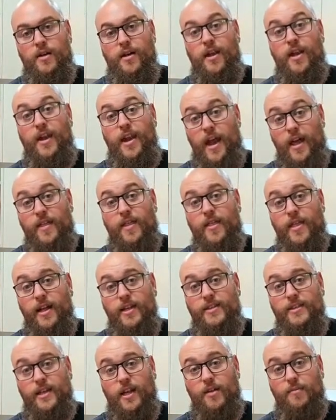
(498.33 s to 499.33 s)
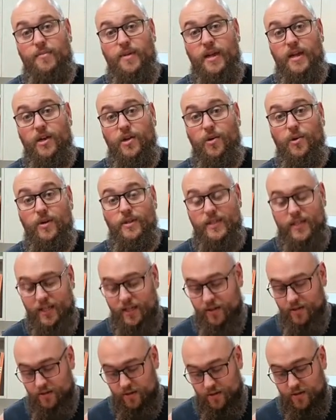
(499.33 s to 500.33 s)
Now that that's done being
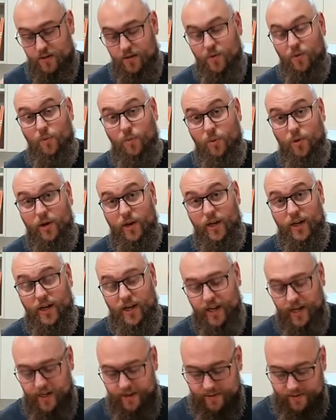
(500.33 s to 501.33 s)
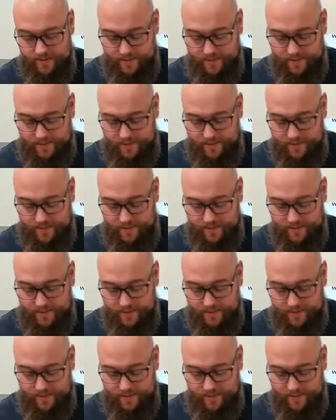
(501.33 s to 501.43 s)
noisy, we'll pour it into here.